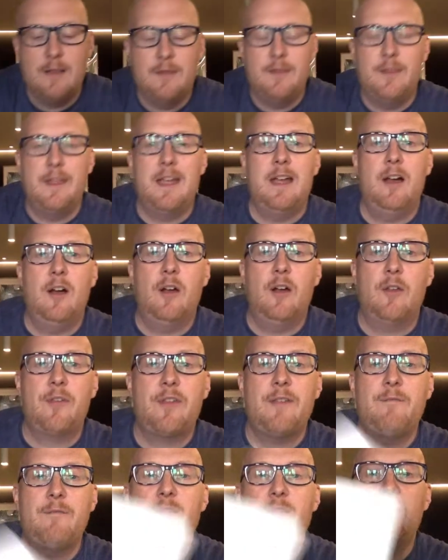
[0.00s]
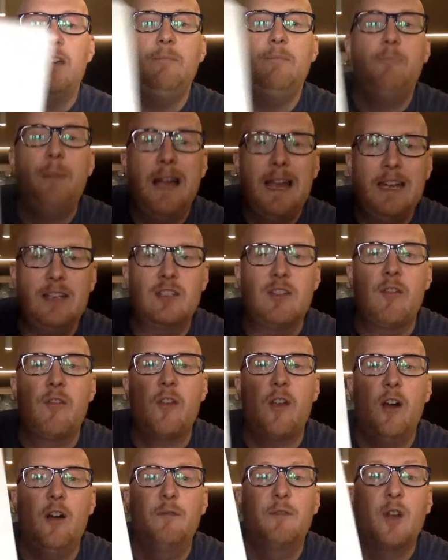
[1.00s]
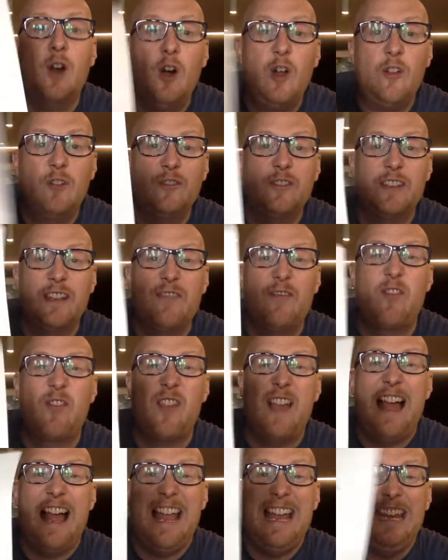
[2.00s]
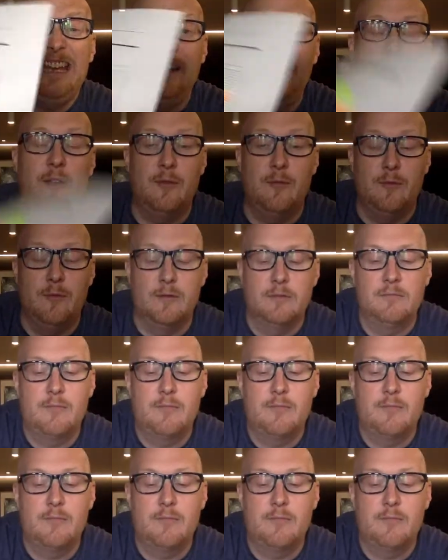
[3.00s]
There are 17 pages of contents alone,